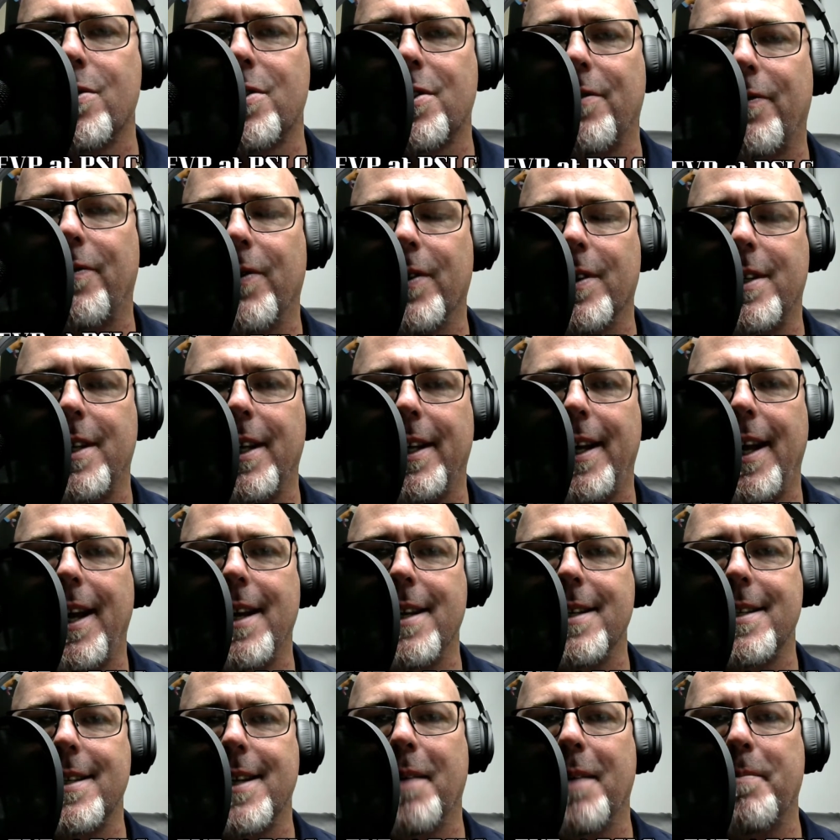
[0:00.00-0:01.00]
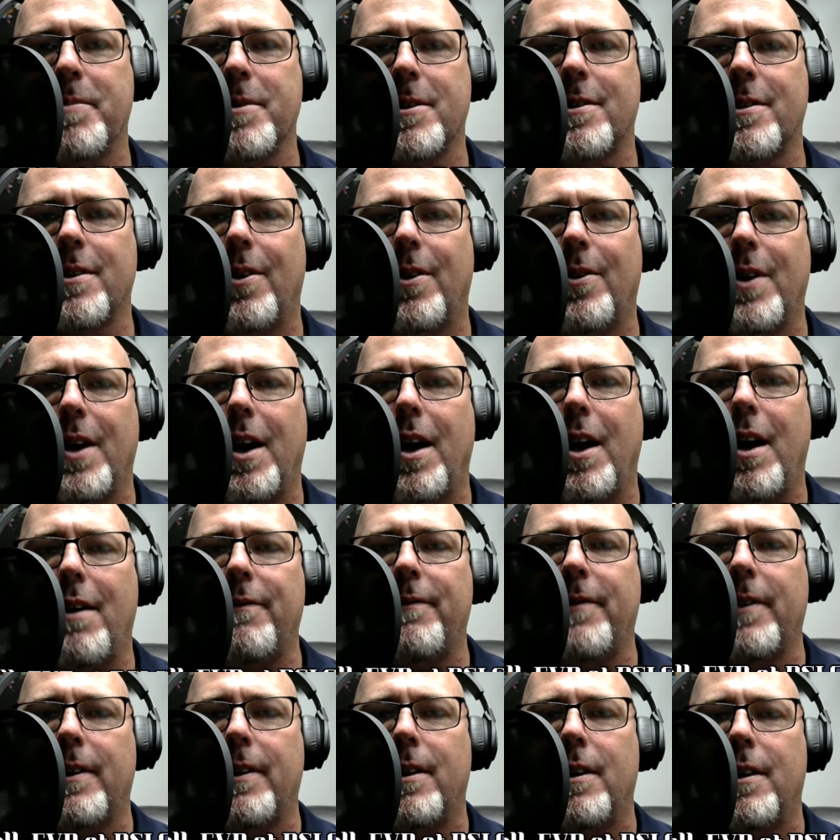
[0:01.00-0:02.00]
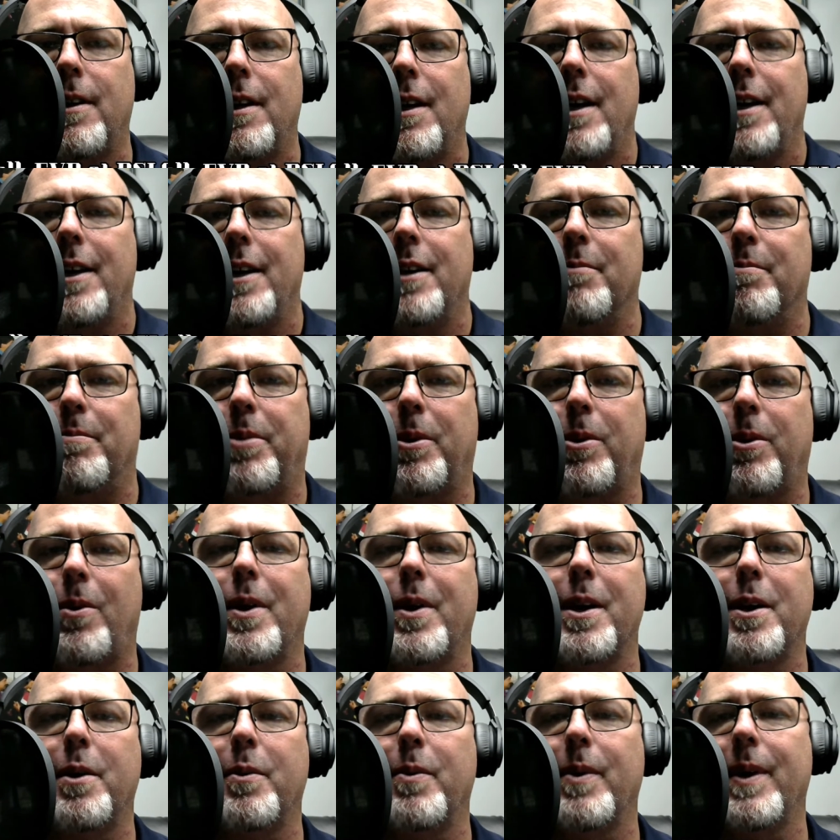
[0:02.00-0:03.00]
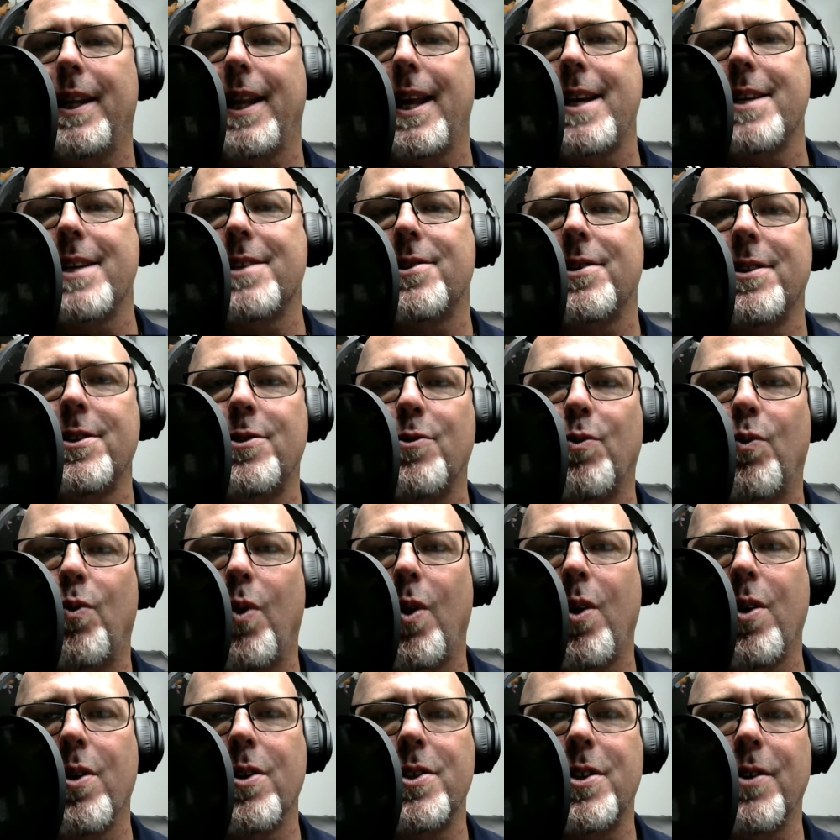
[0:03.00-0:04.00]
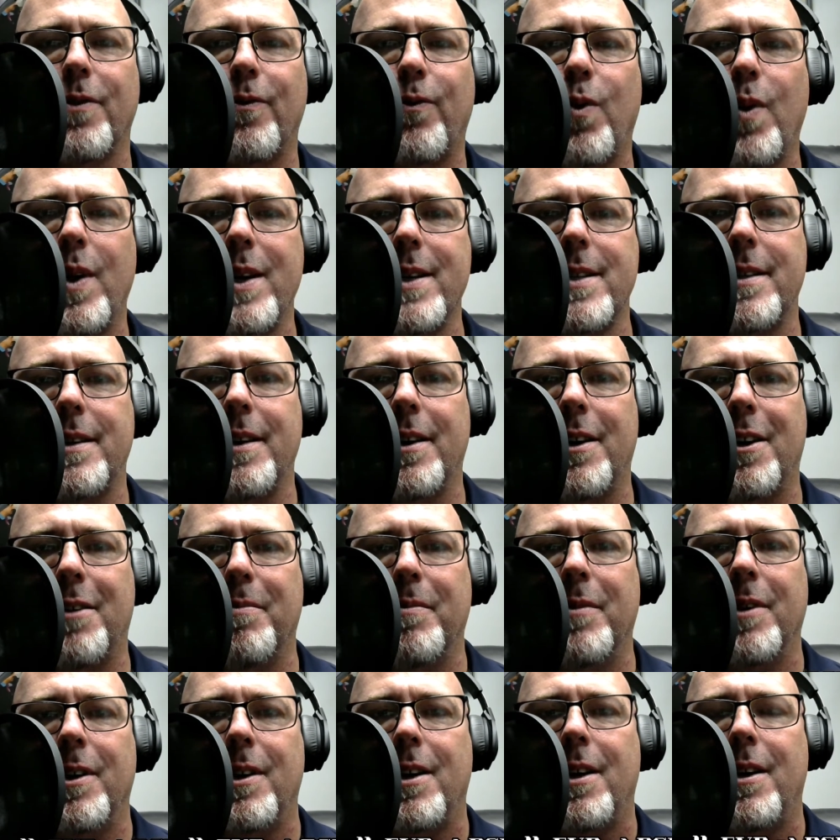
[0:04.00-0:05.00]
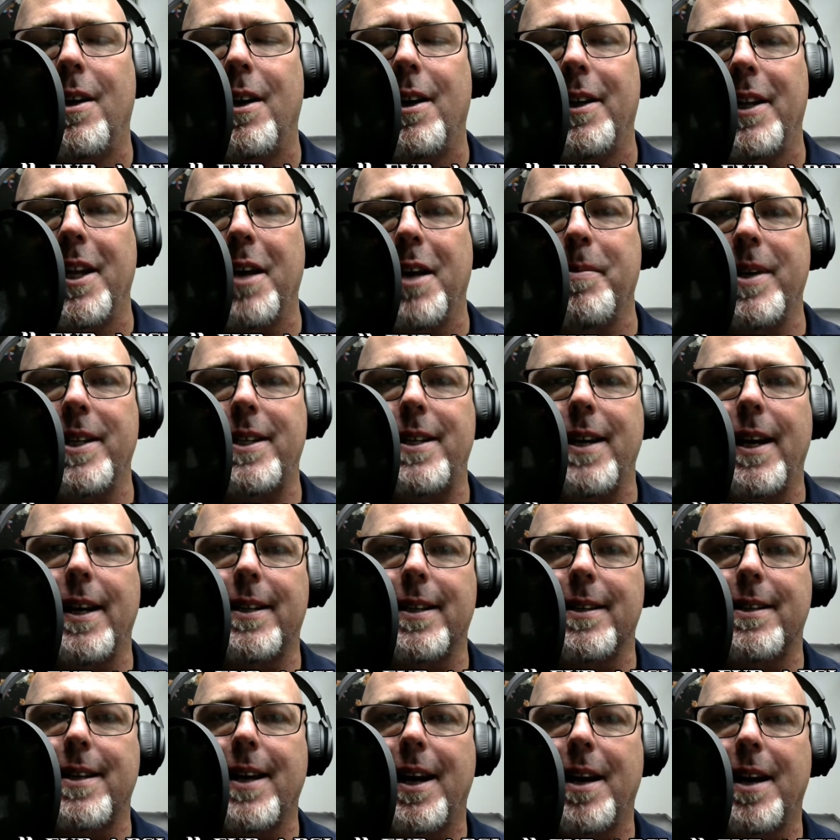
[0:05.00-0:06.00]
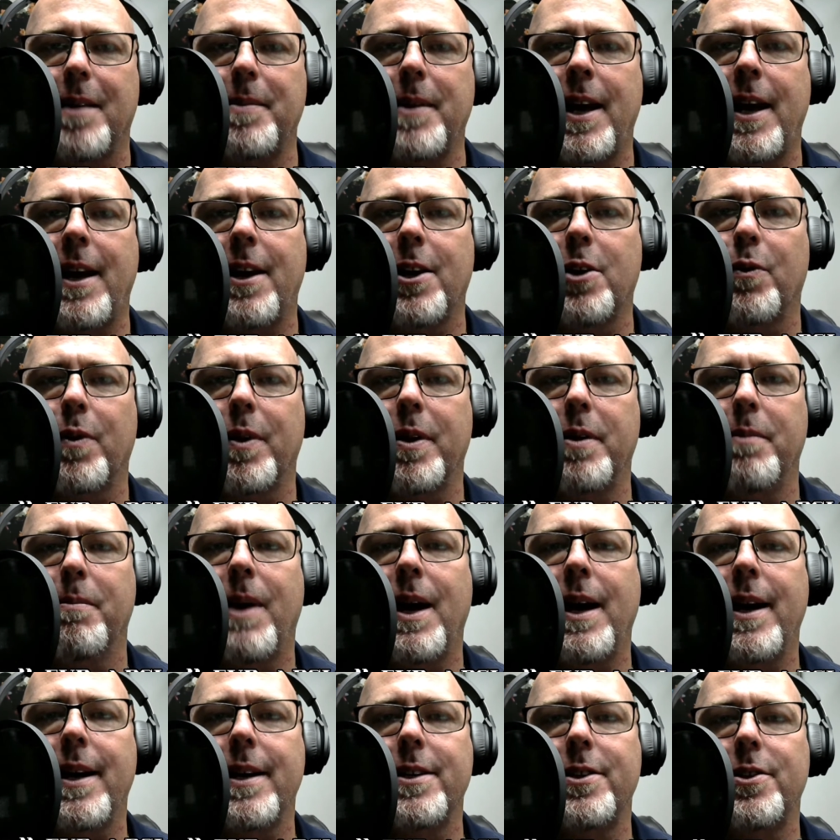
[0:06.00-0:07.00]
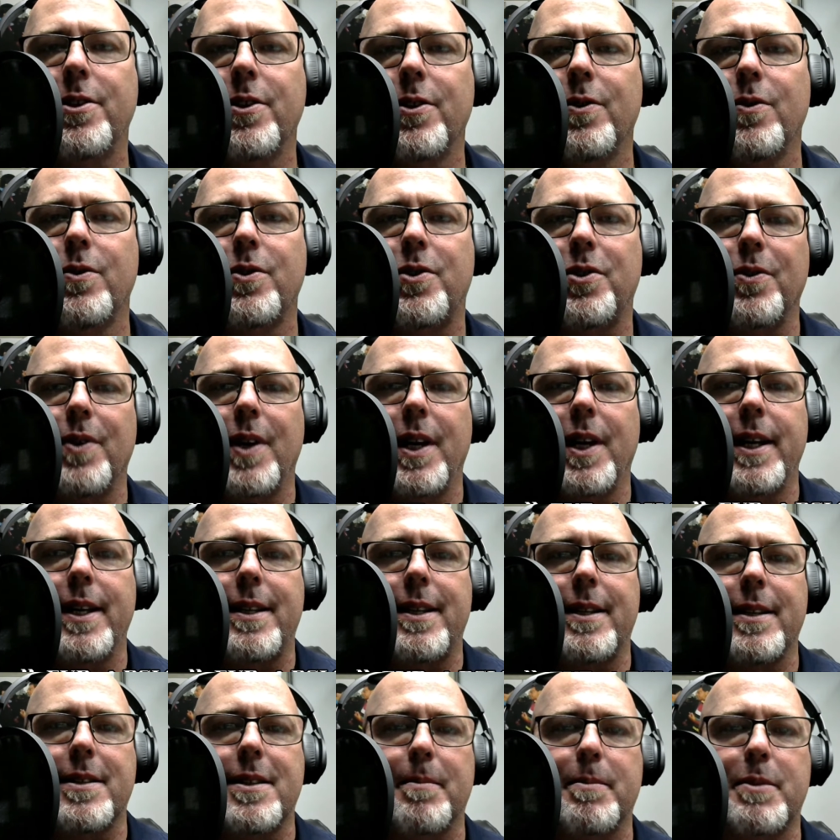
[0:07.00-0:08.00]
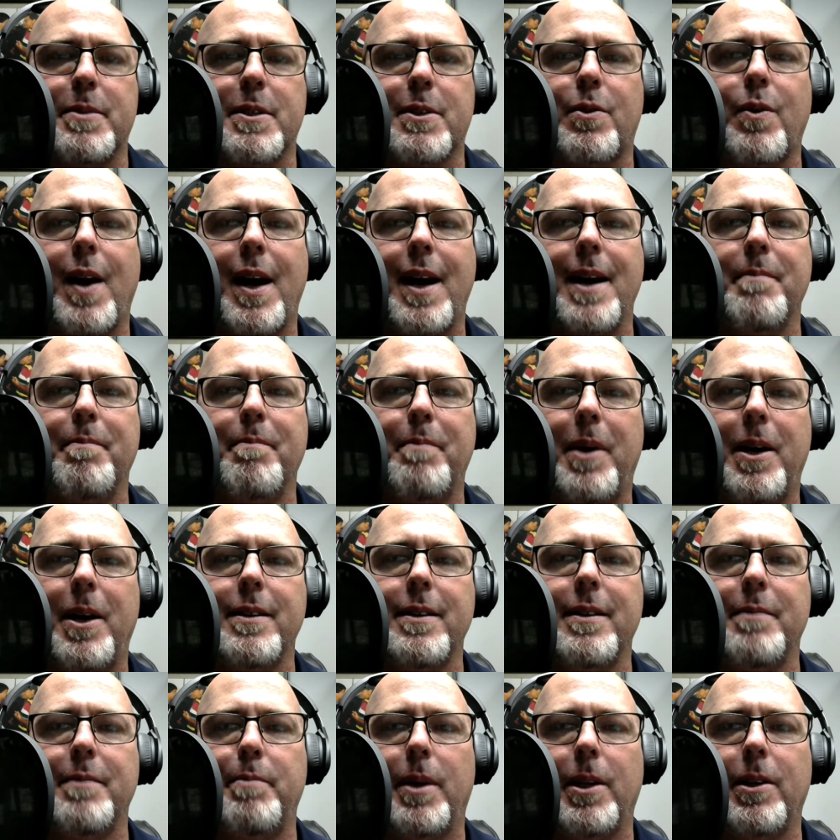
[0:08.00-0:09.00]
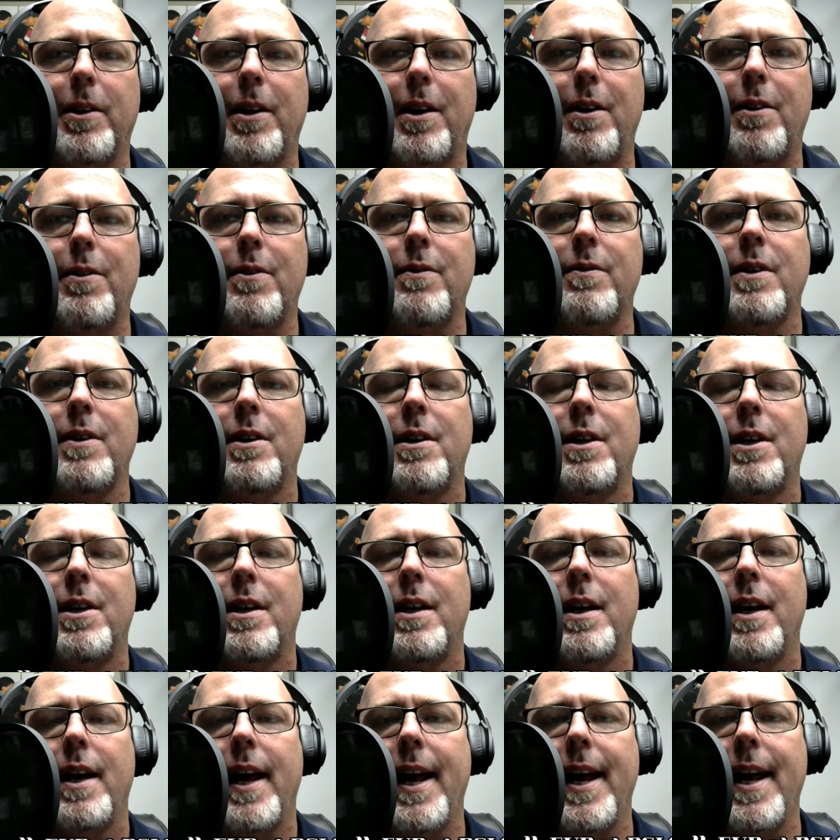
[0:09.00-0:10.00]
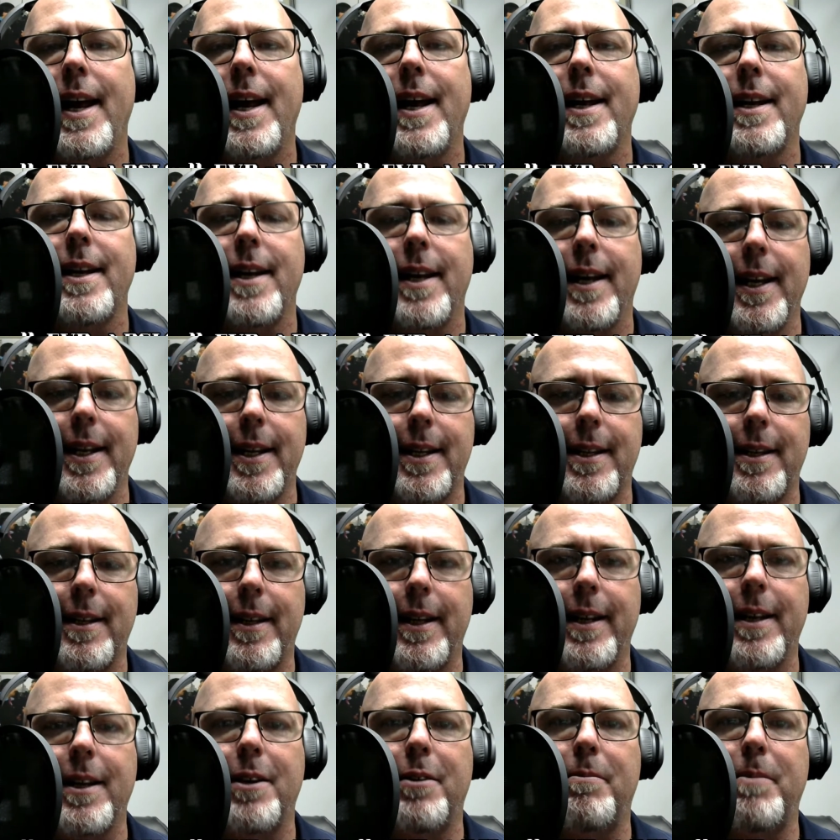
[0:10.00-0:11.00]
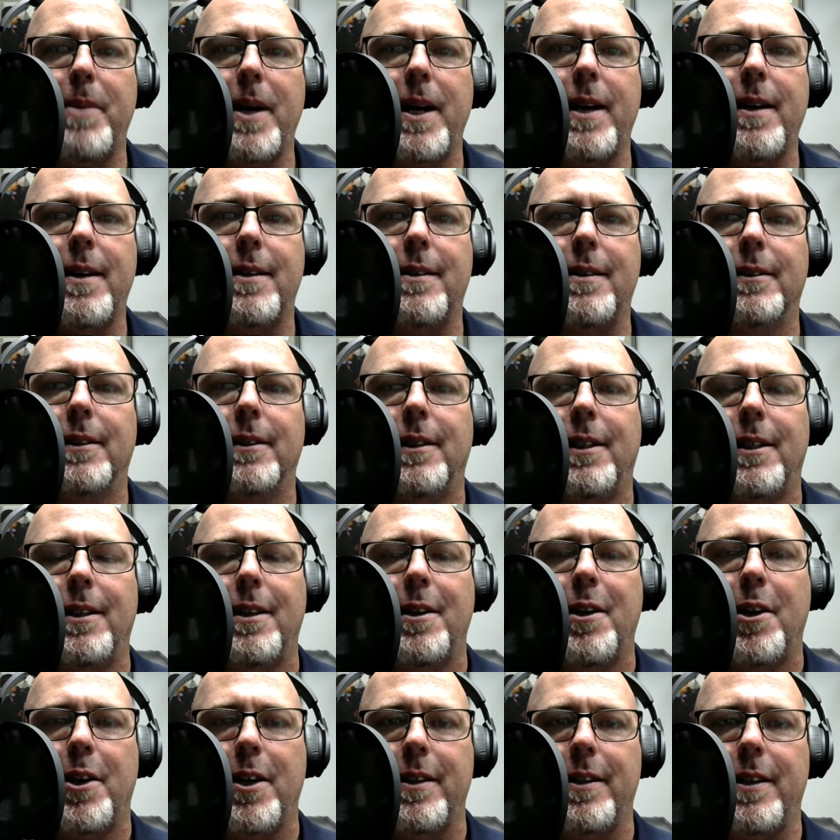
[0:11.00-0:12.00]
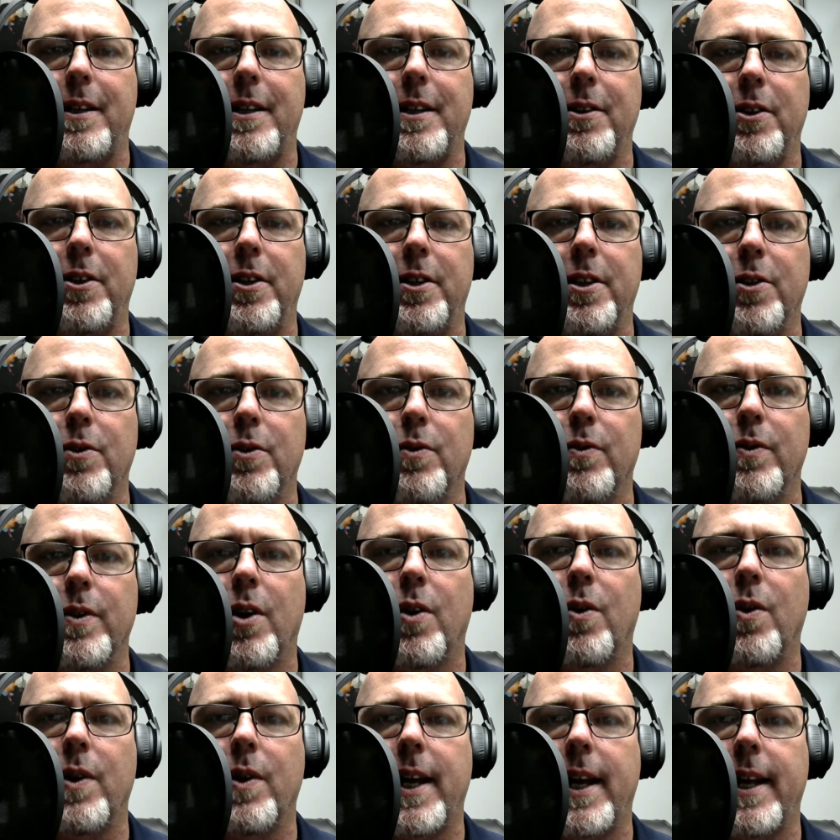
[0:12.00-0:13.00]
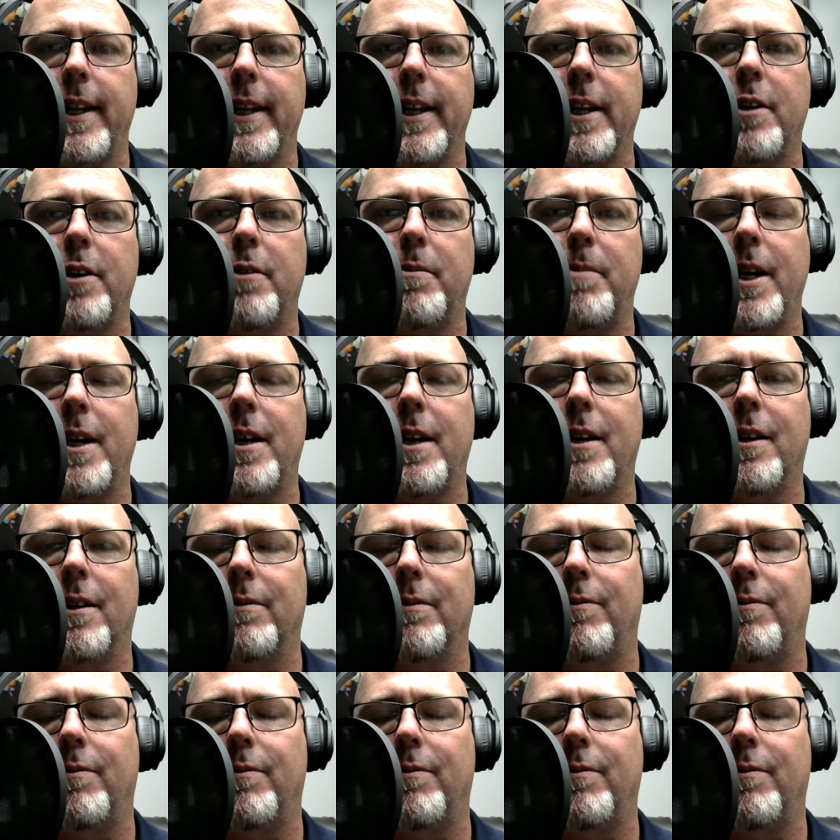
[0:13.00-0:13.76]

for today's episode of Employee Relations Words of Wisdom. Let me take the time now to remind you to hit the subscribe button below and hit the little bell. Do you know that little bell